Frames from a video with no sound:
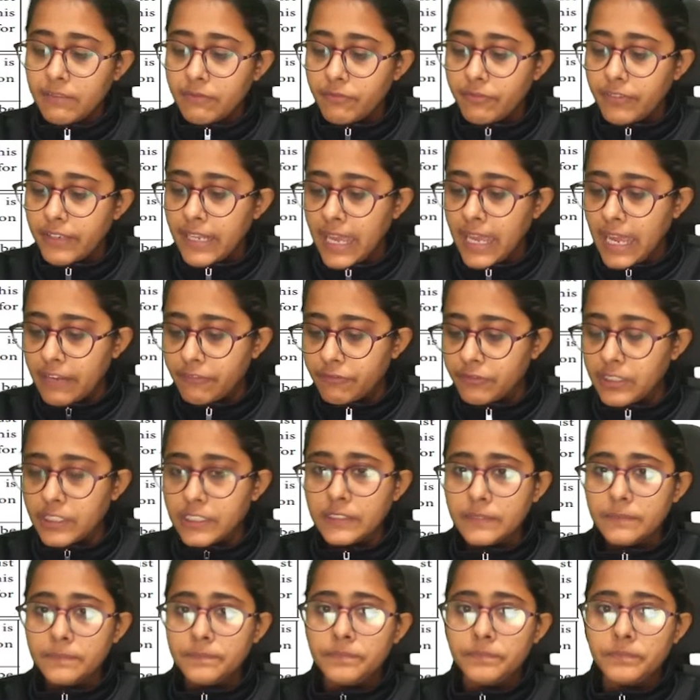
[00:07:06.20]
we have the
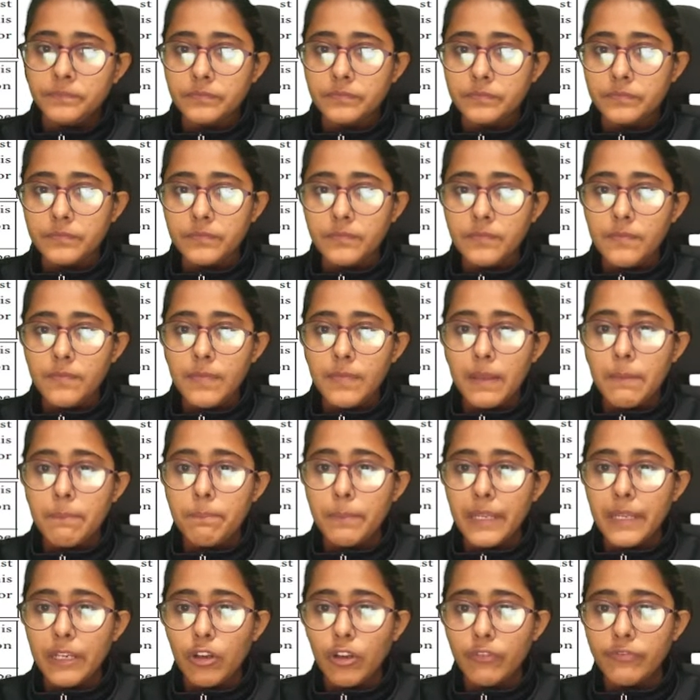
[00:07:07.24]

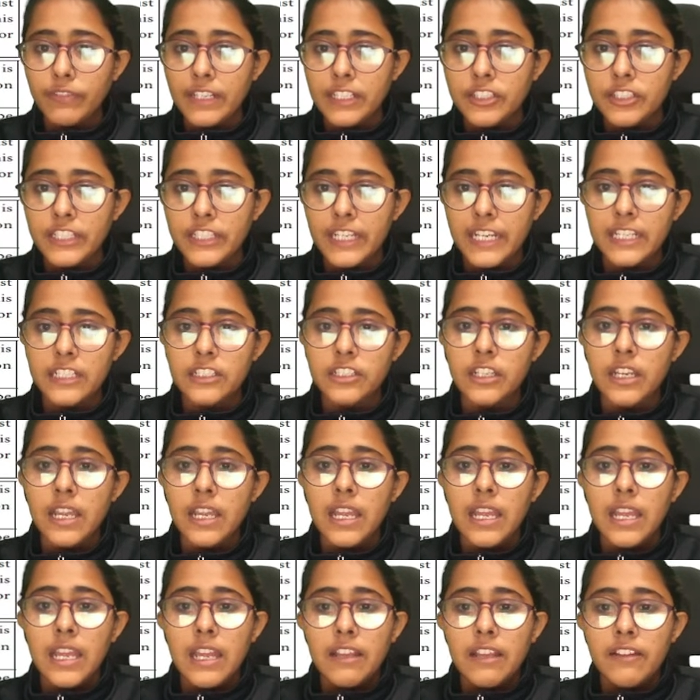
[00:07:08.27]
bill of exchange,
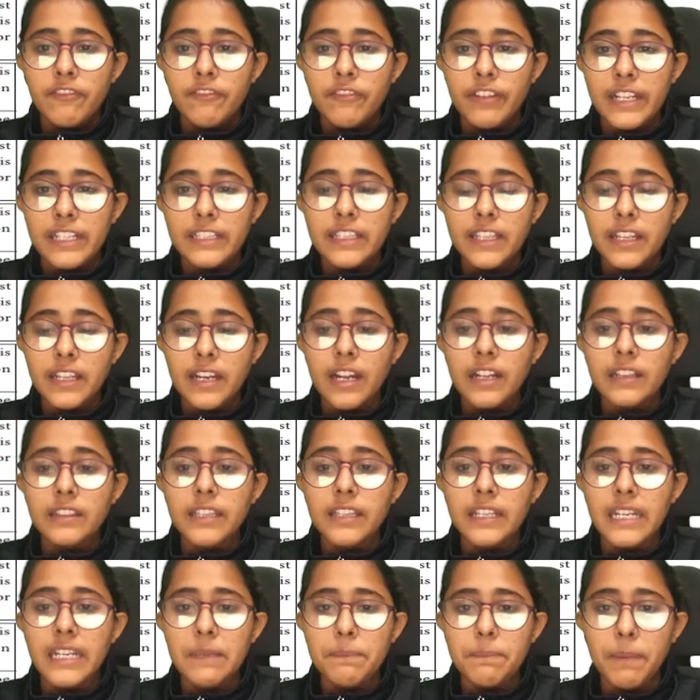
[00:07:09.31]
where there are
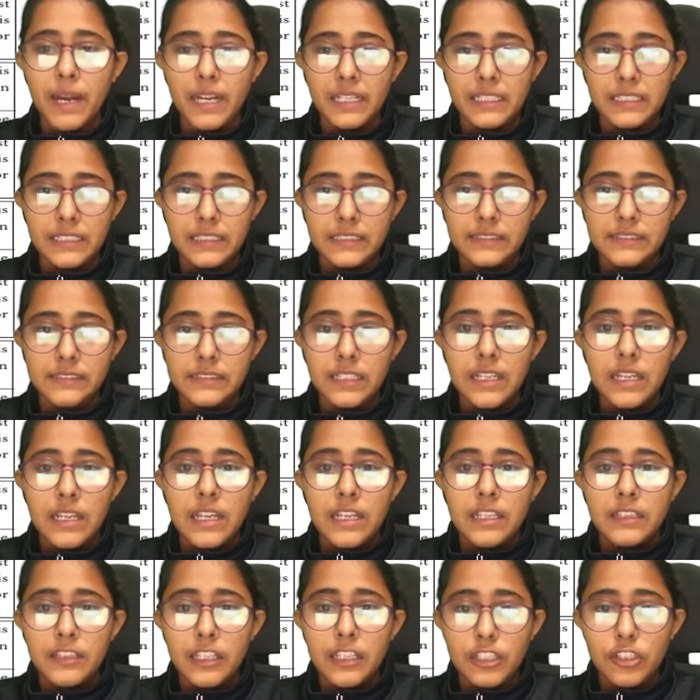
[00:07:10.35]
three parties,
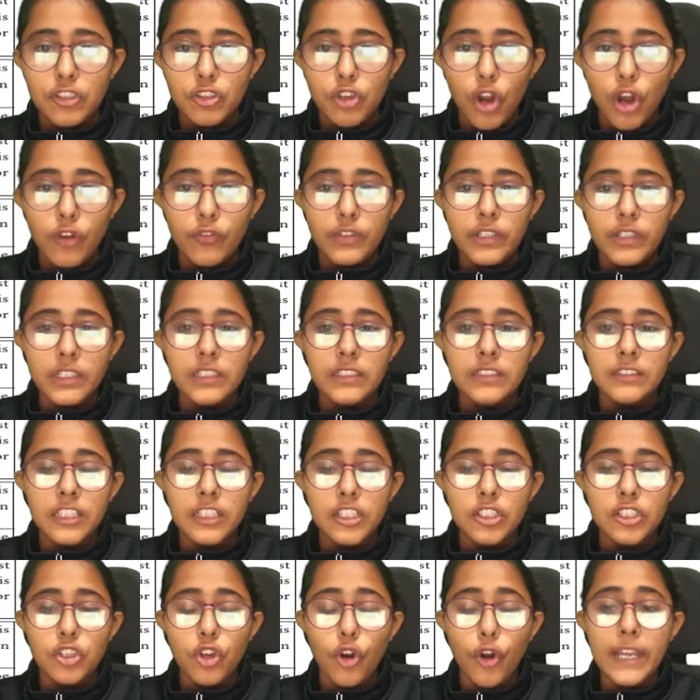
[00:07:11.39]
the drawer, the
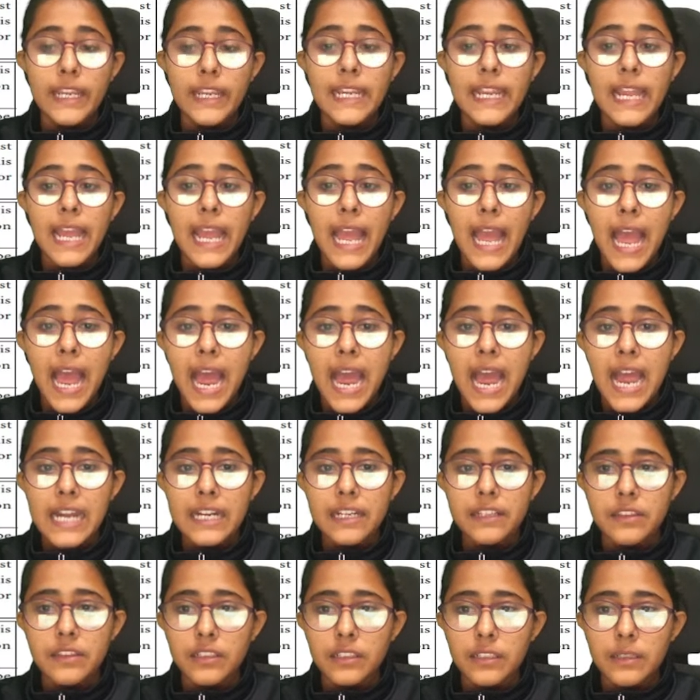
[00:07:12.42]
drawee,
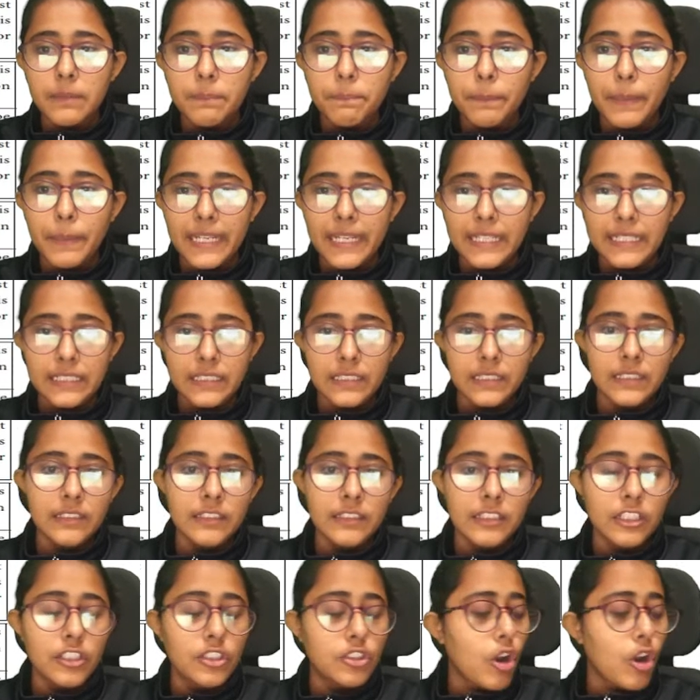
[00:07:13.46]
and the payee.
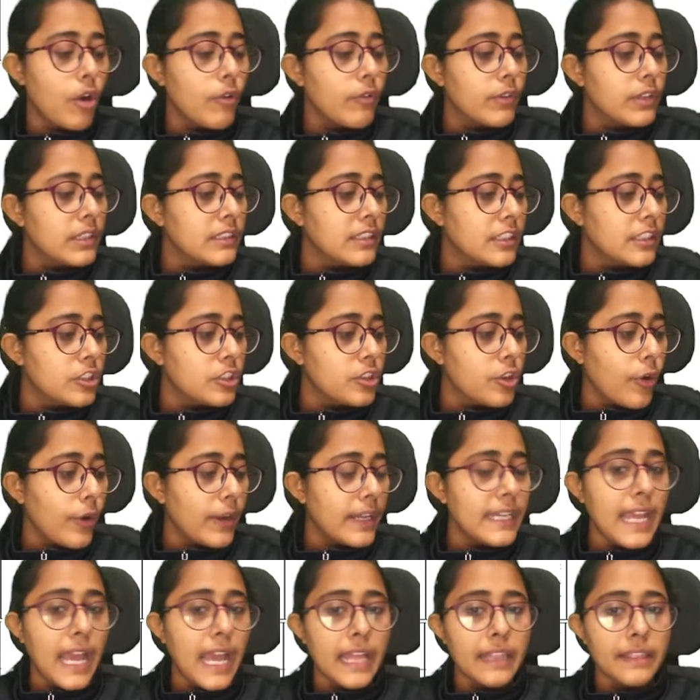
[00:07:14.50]
The drawer, the
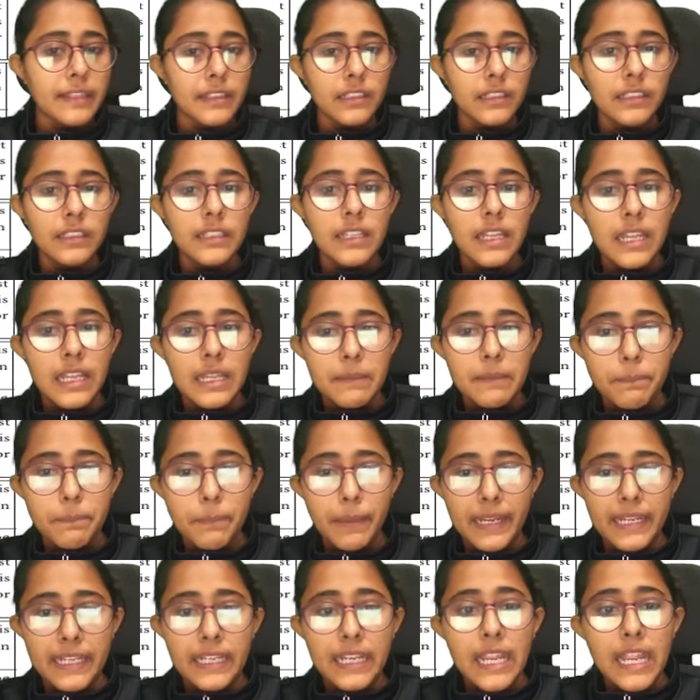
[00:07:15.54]
drawee, and the
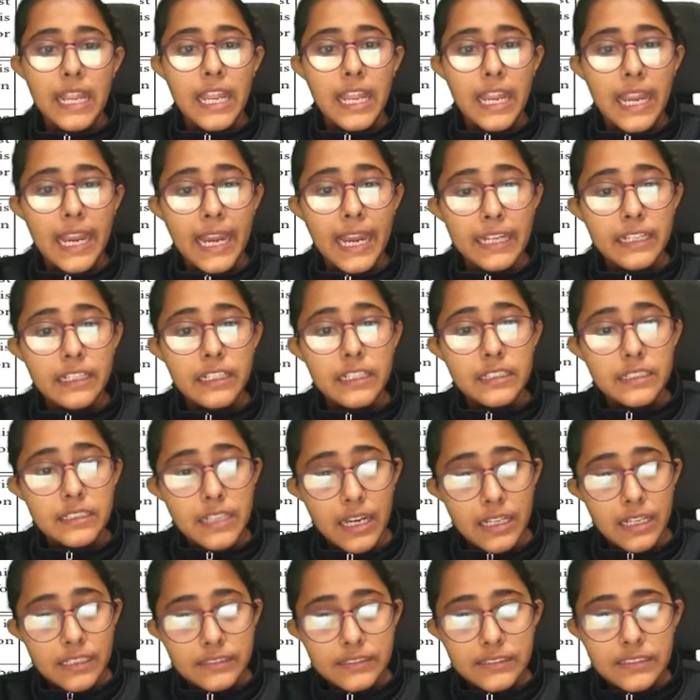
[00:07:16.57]
payee. It
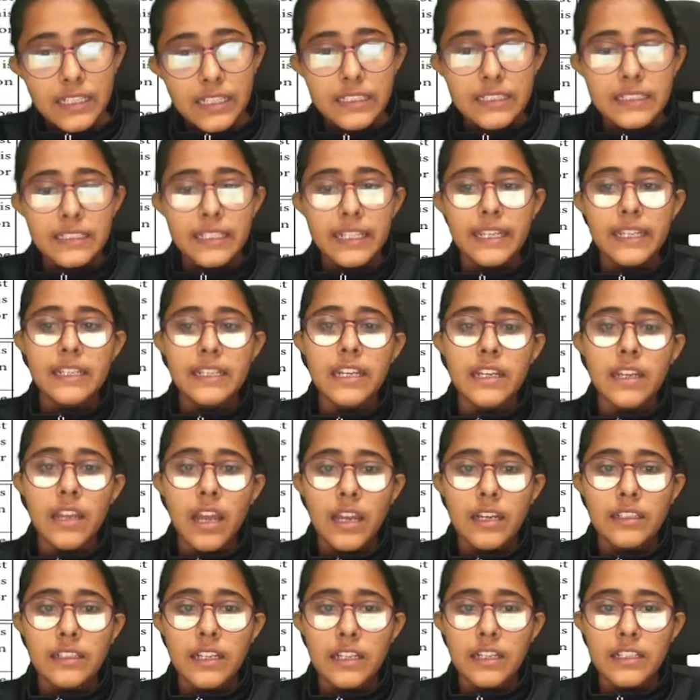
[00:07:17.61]
does contain an
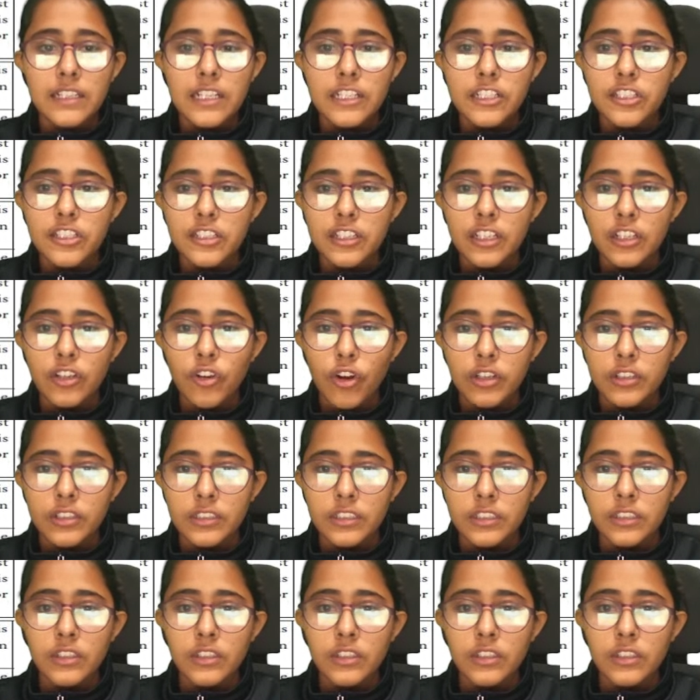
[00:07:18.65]
unconditional order